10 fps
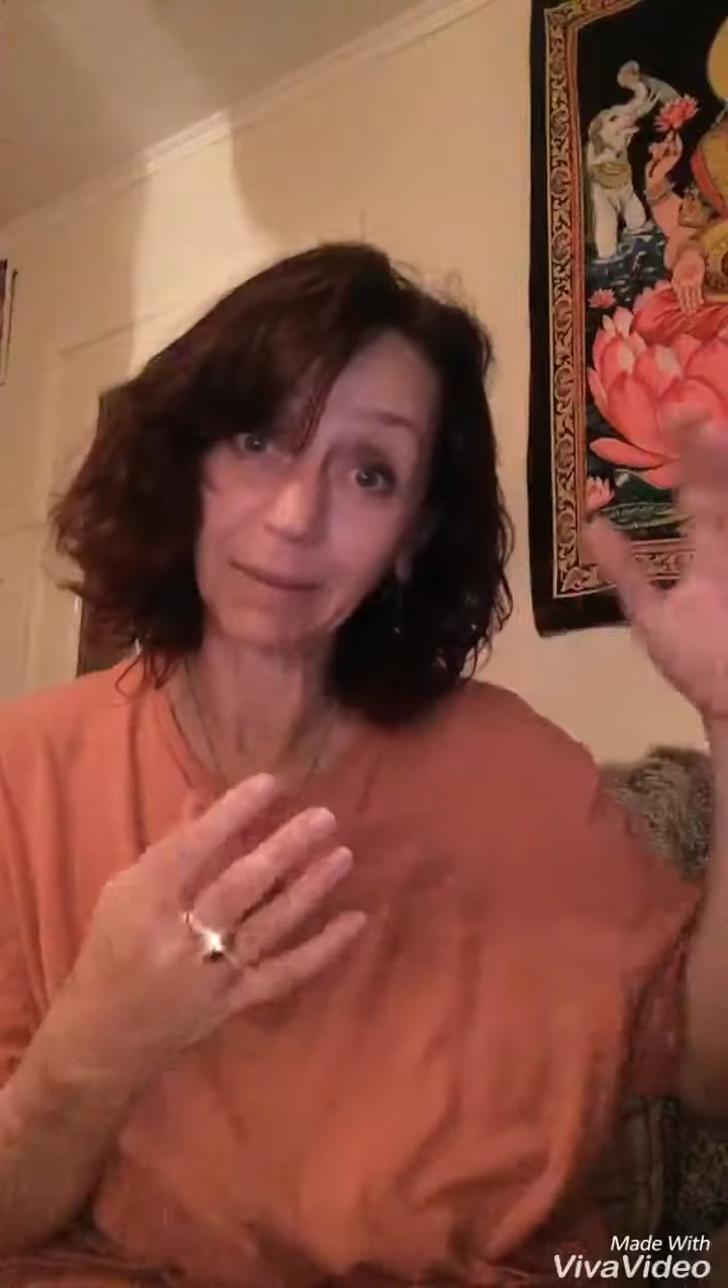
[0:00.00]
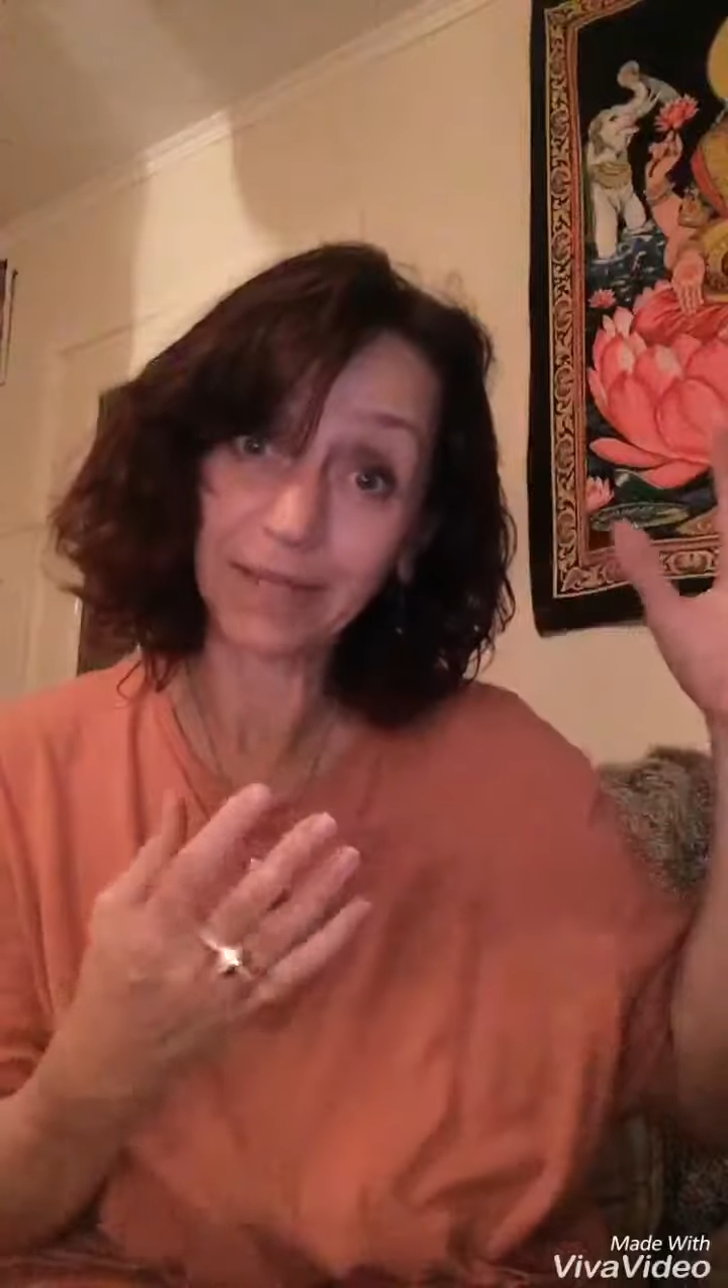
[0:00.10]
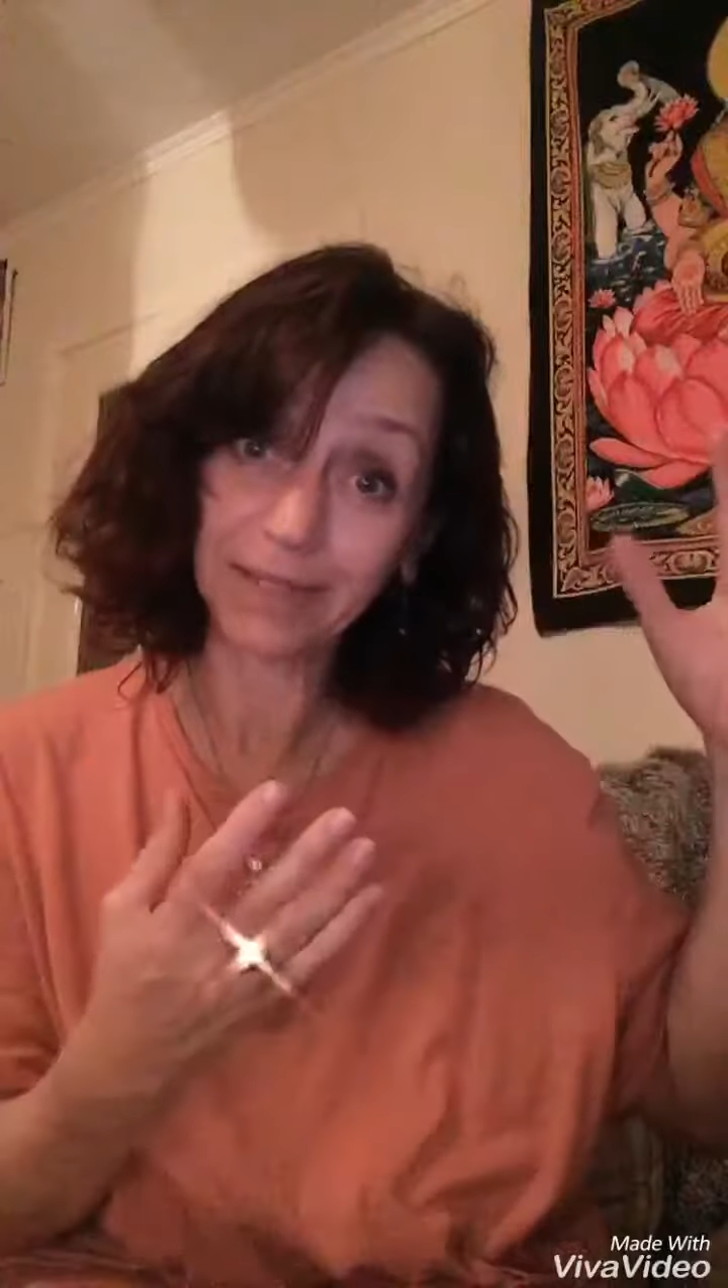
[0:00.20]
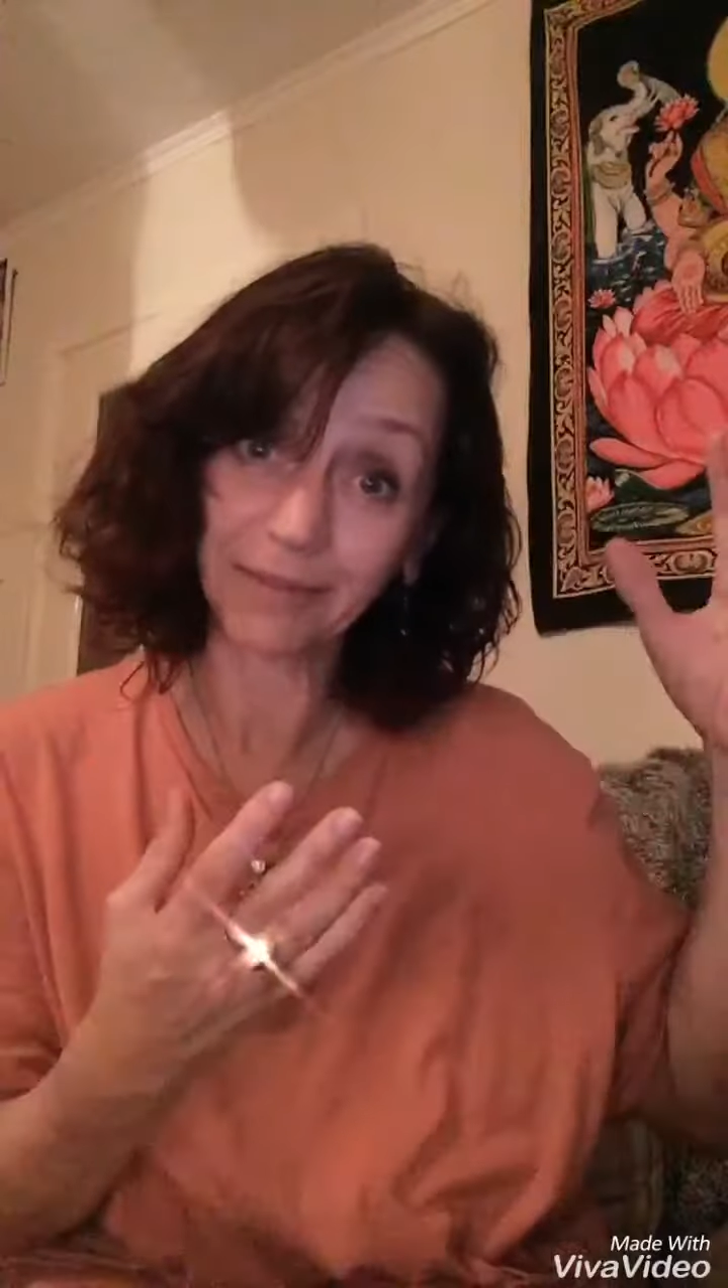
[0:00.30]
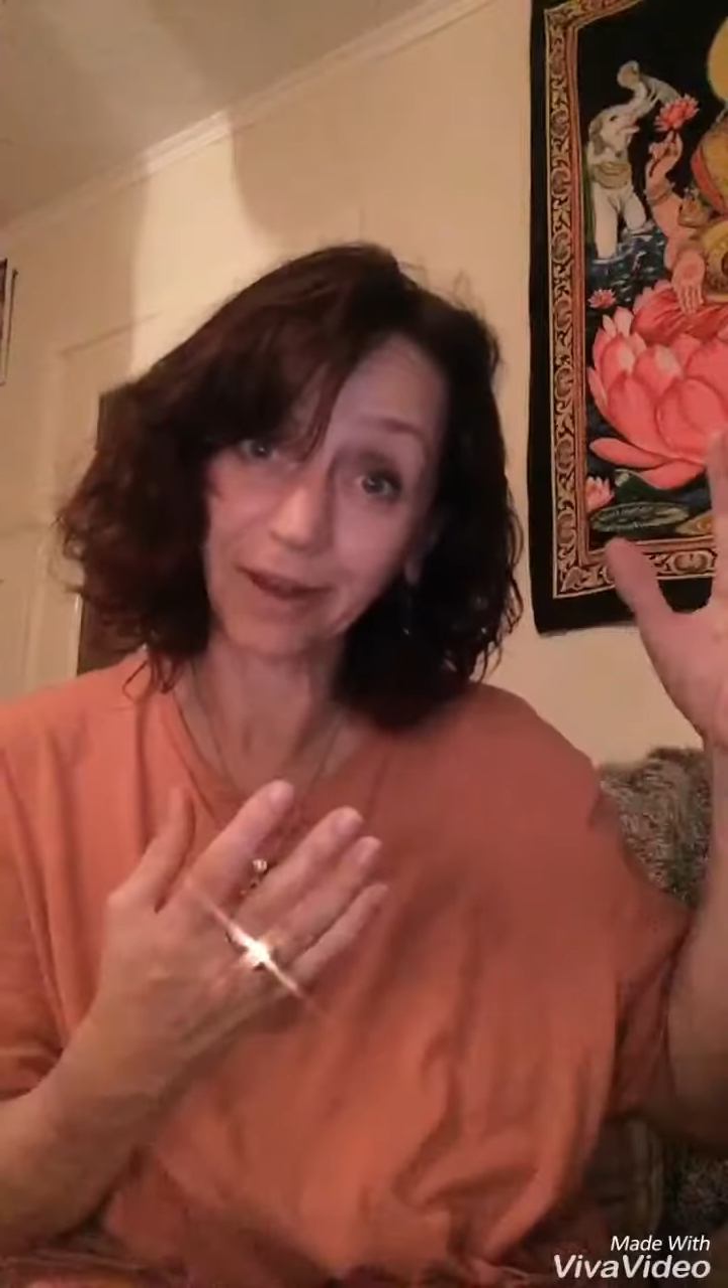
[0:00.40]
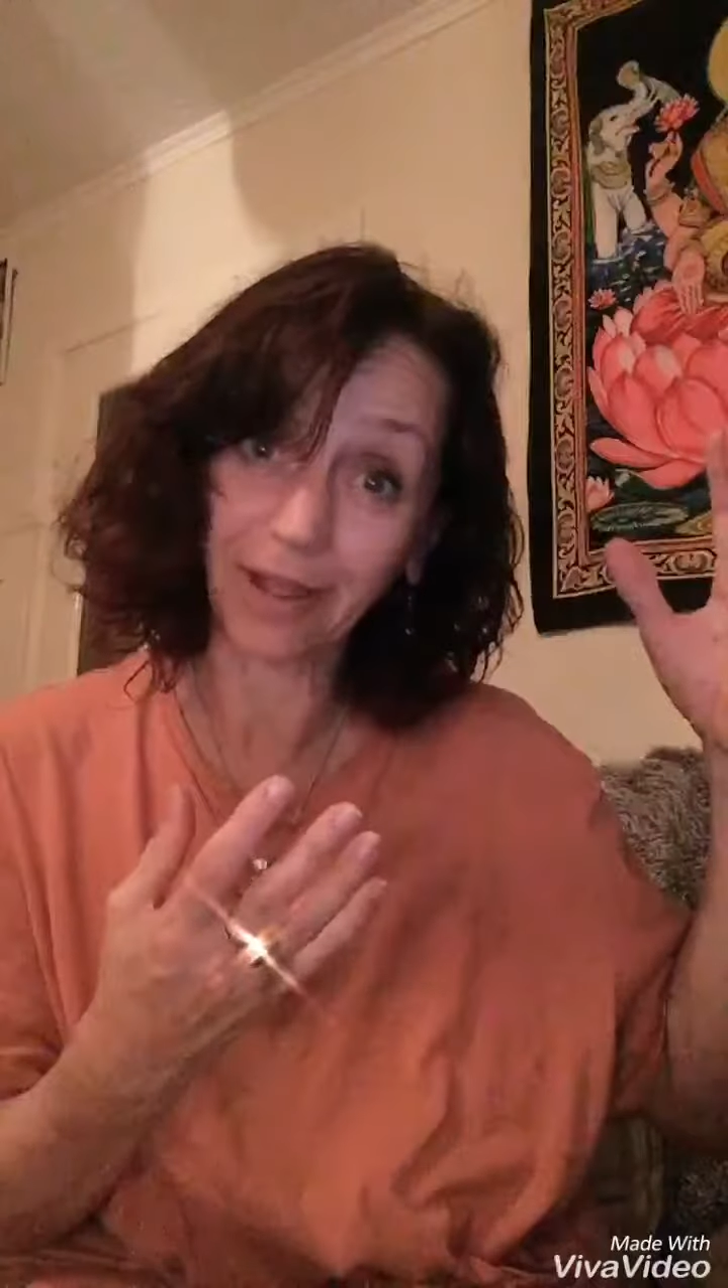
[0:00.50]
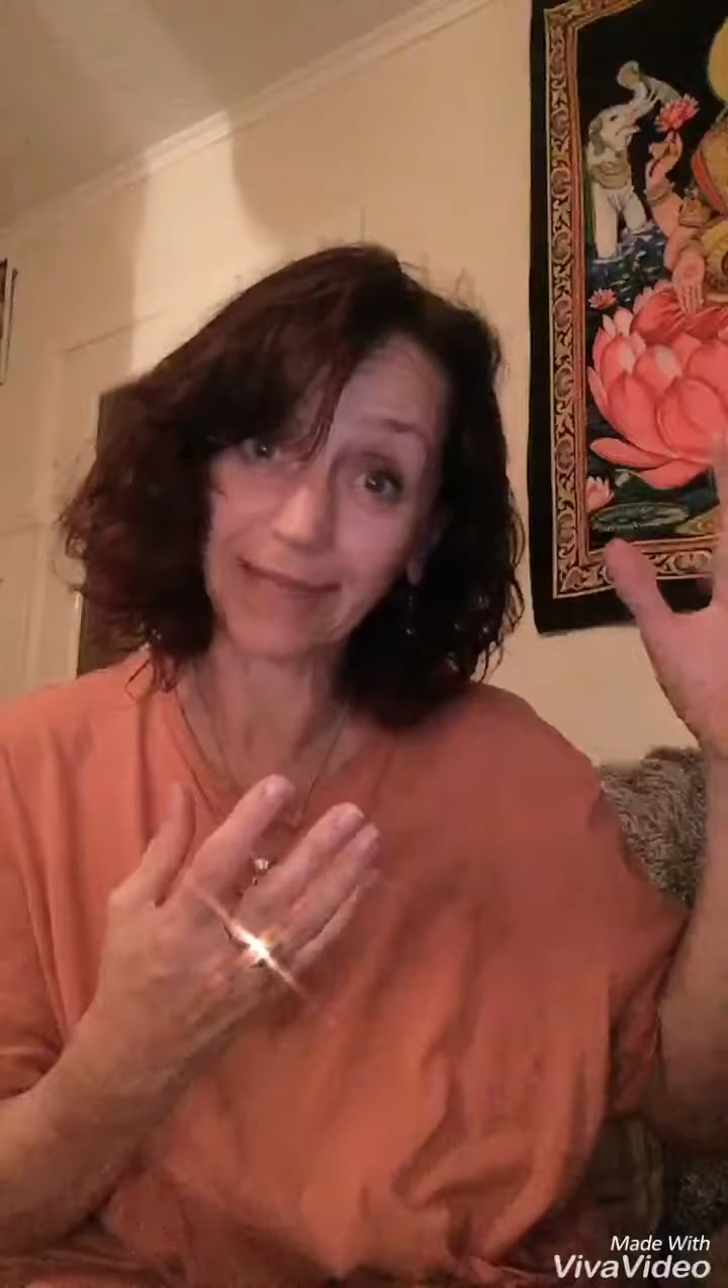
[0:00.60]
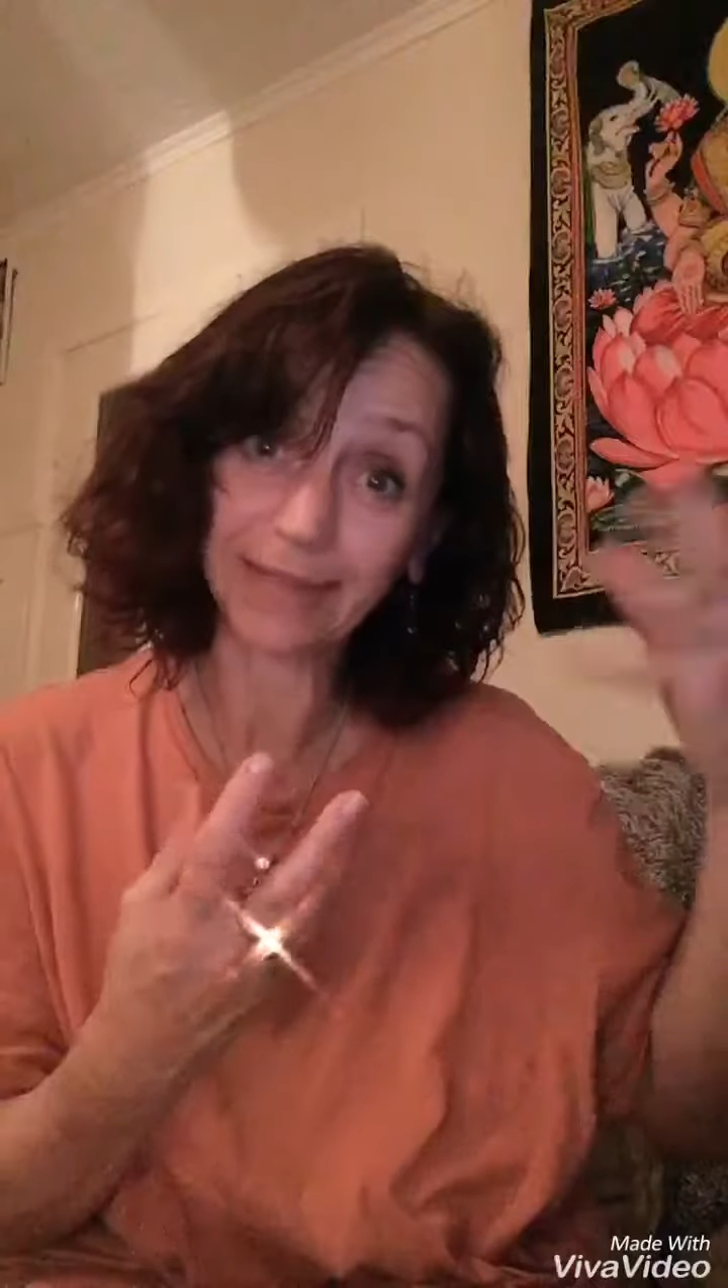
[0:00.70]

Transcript: butterfly,